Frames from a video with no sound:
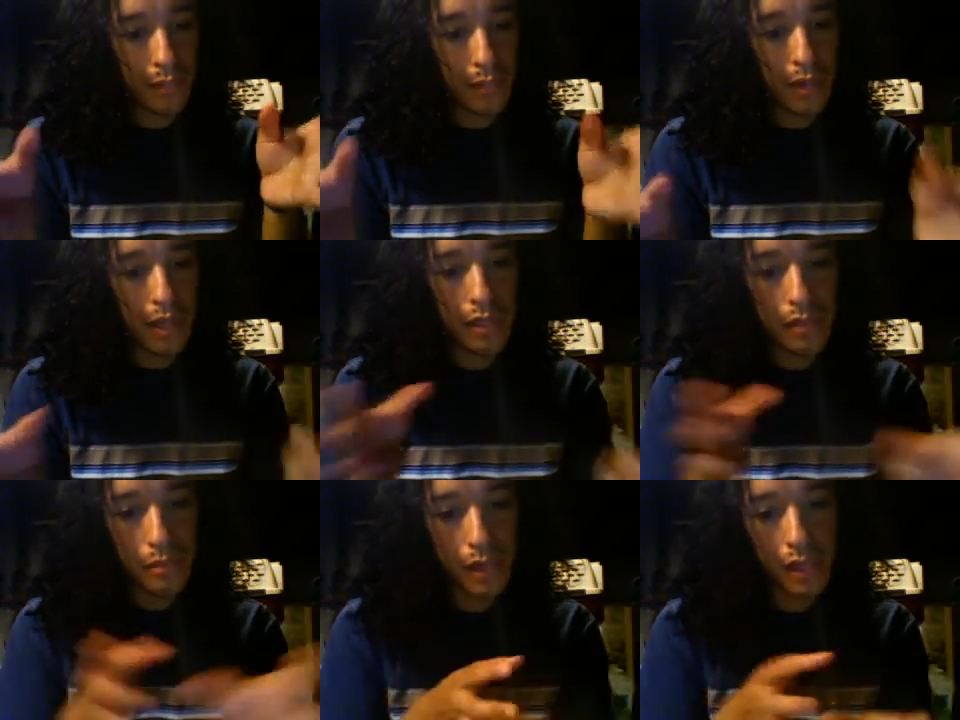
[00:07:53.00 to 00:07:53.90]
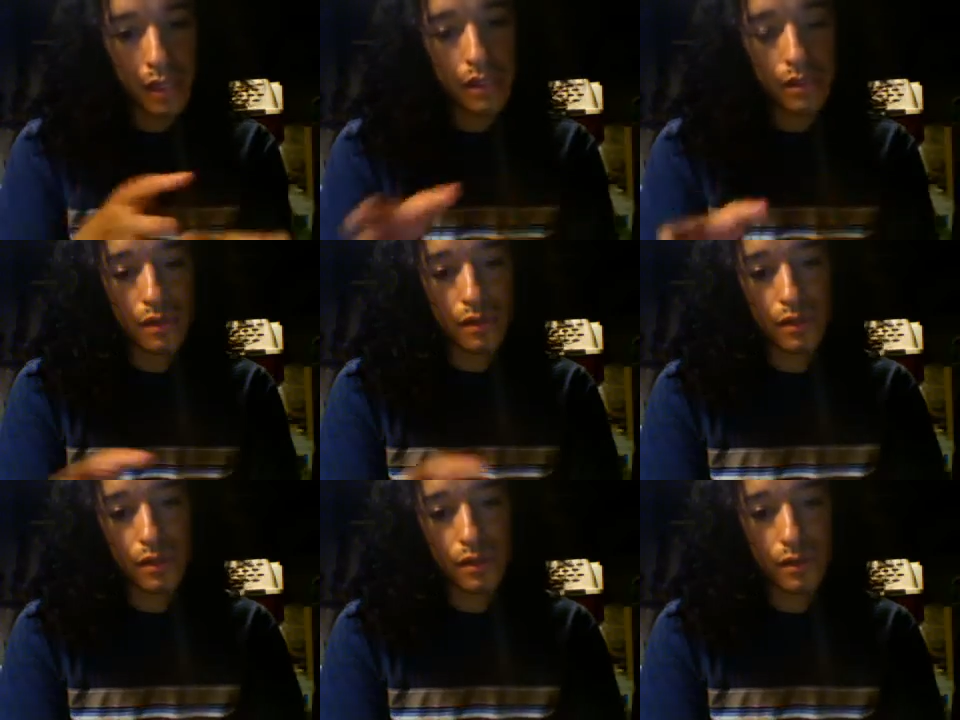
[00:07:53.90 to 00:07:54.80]
mind body, etc.,
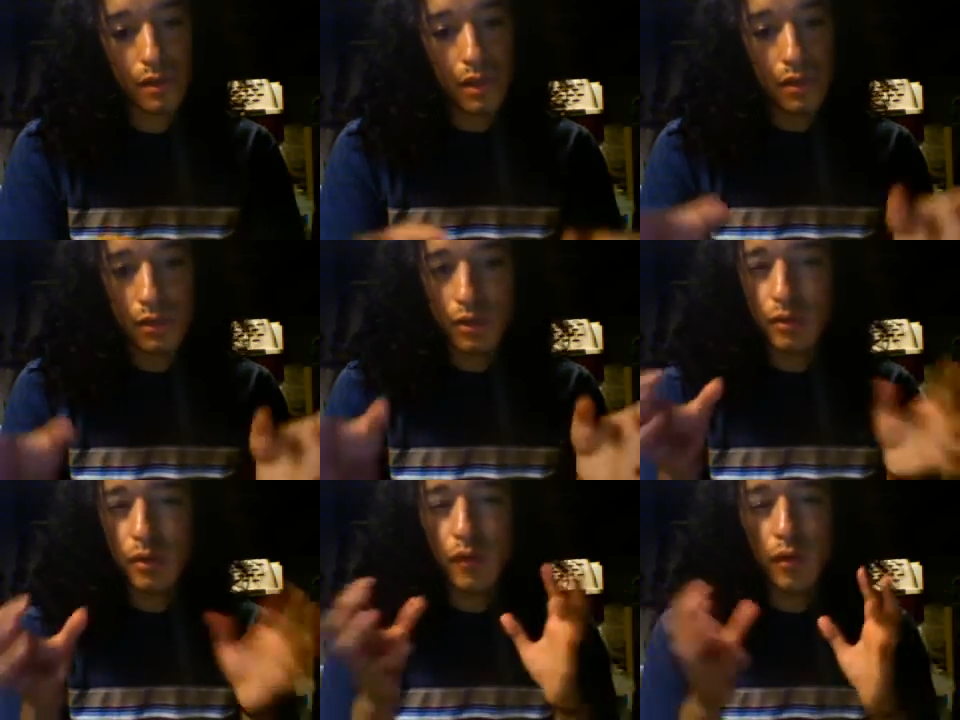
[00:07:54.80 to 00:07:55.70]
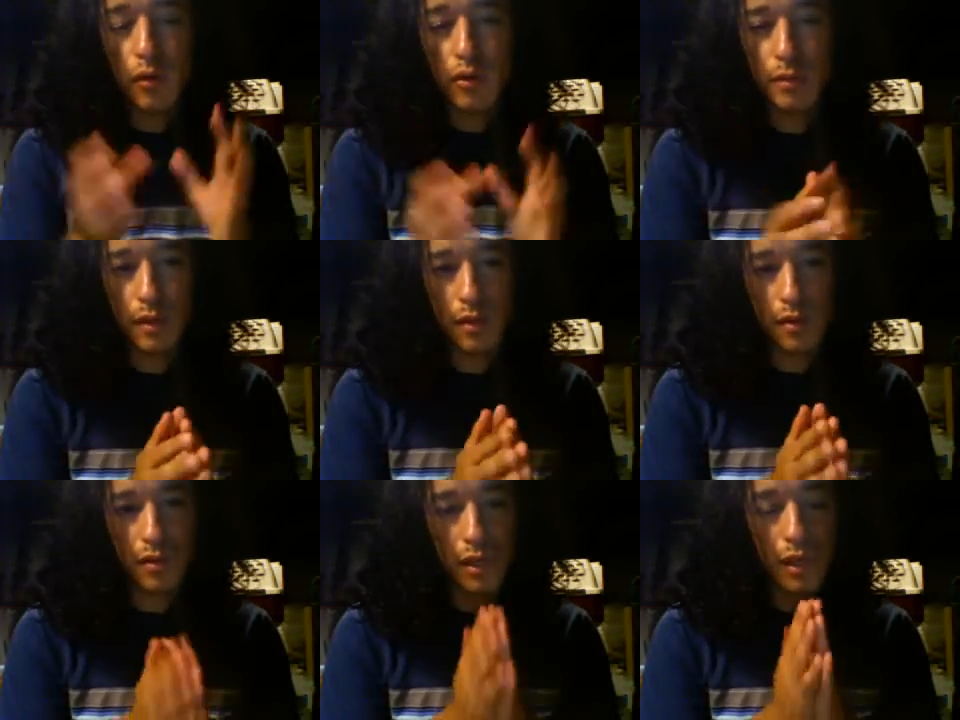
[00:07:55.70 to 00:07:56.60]
etc. The two have always been
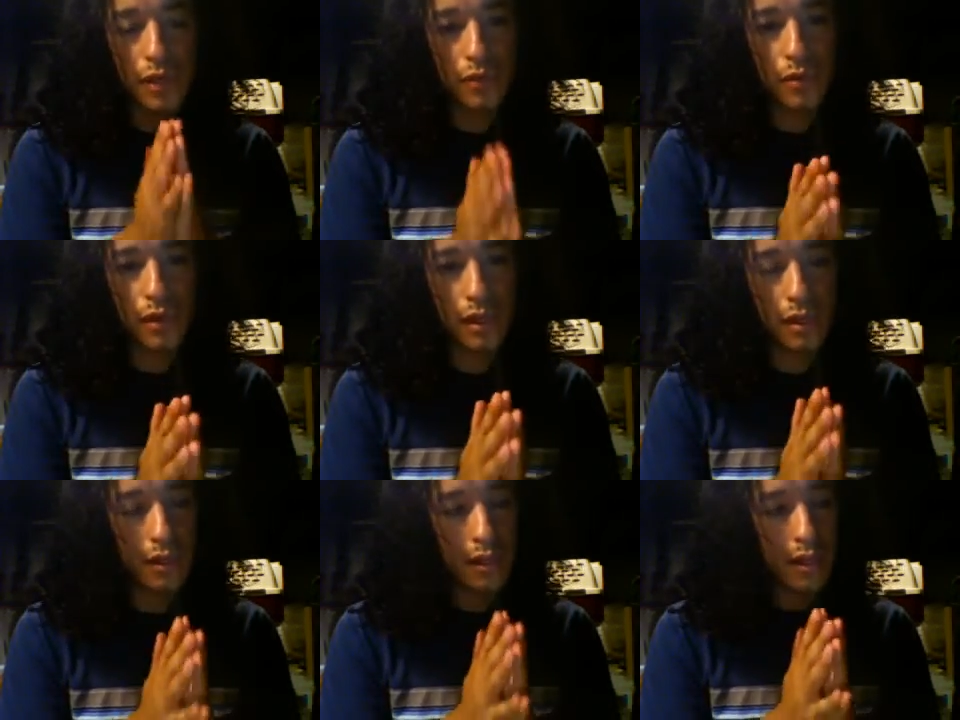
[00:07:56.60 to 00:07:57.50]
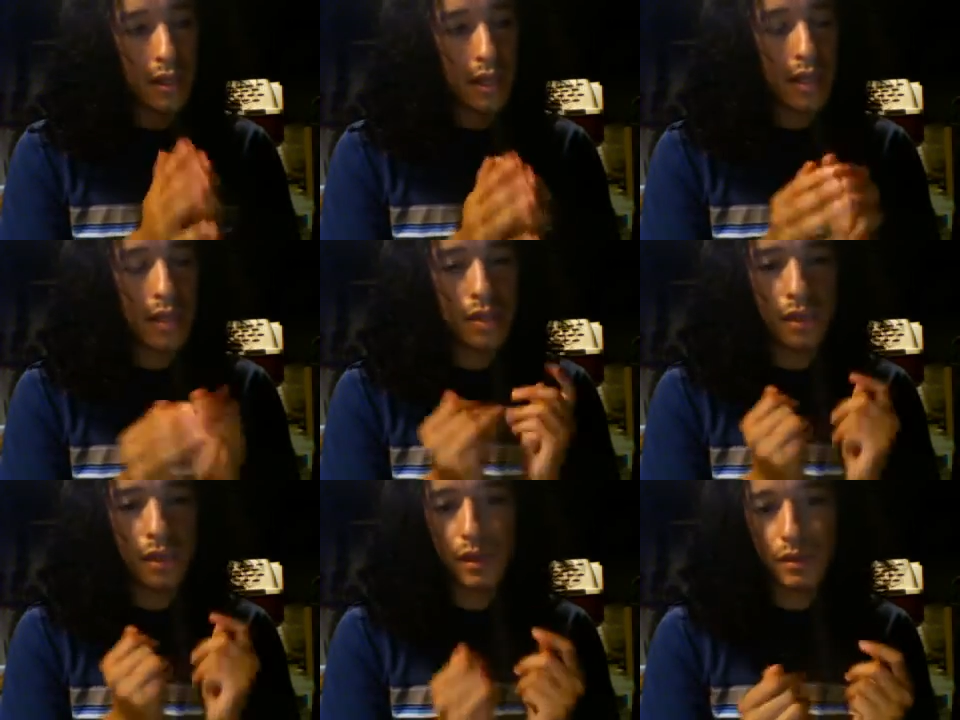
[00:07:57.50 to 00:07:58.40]
inter intertwined, and I
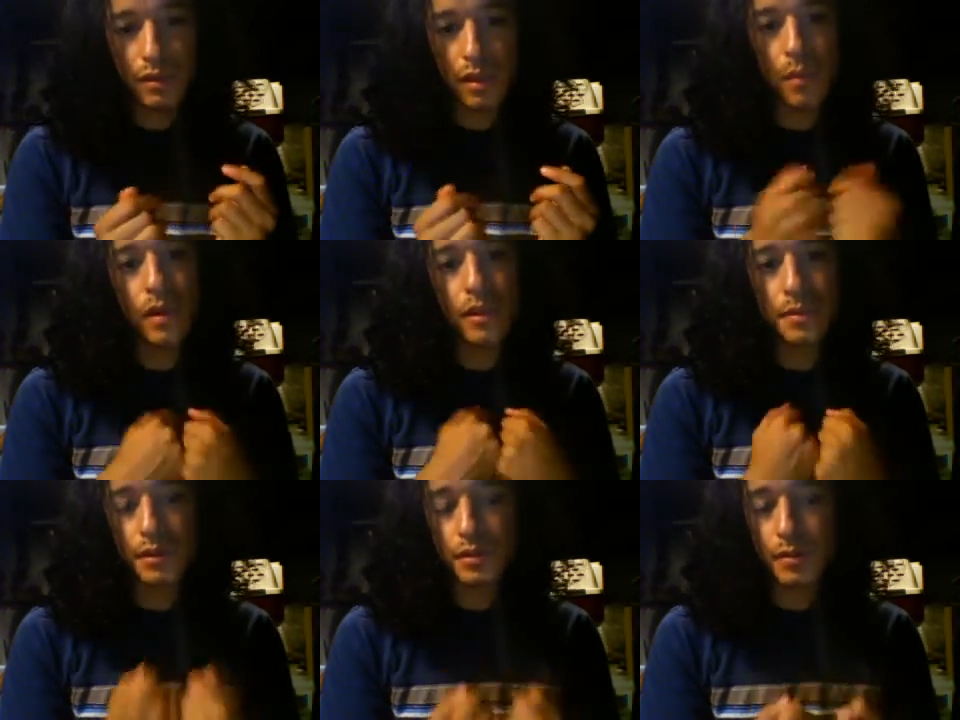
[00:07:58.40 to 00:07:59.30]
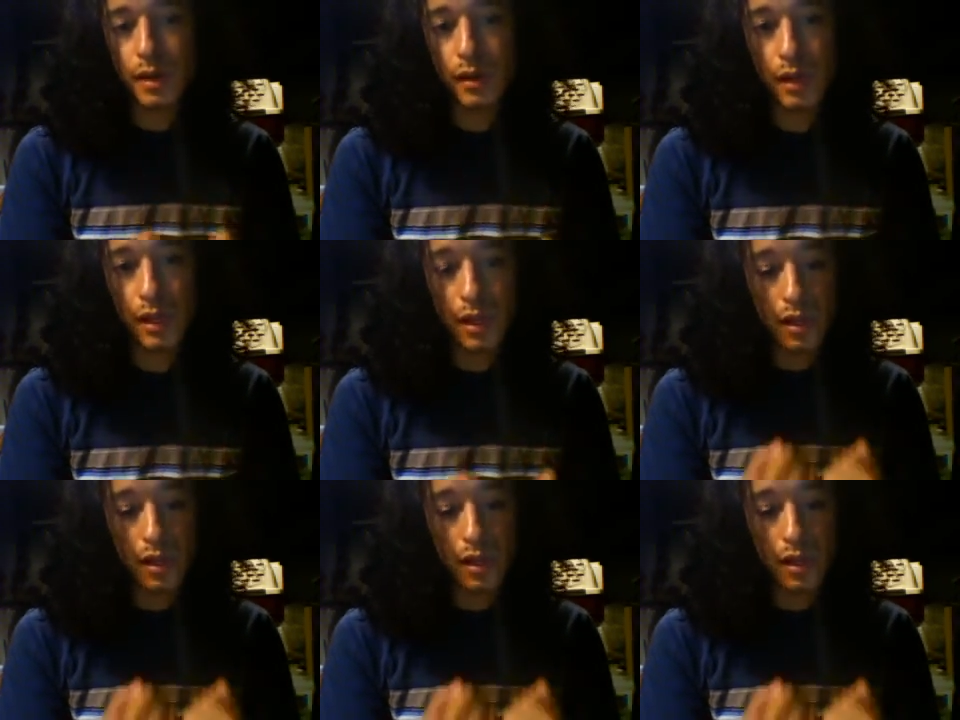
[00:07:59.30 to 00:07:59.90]
think in the same way spirituality